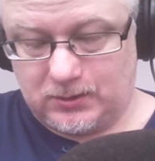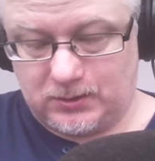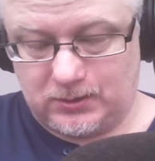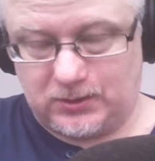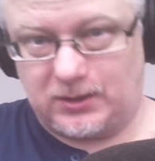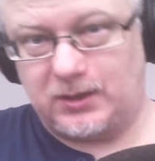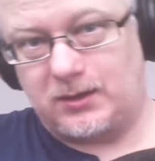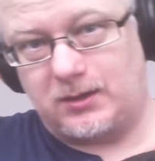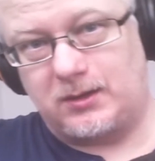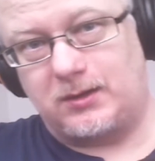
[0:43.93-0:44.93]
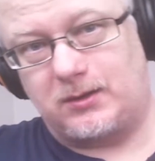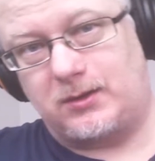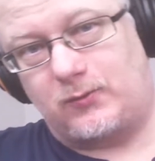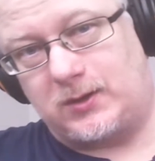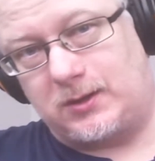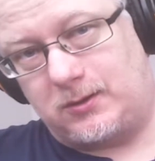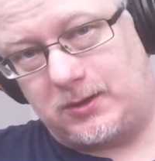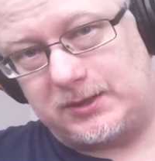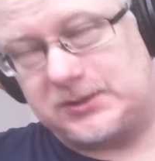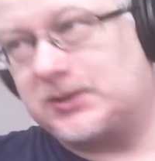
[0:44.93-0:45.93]
Well,
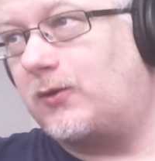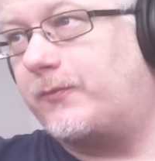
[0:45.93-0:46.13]
let's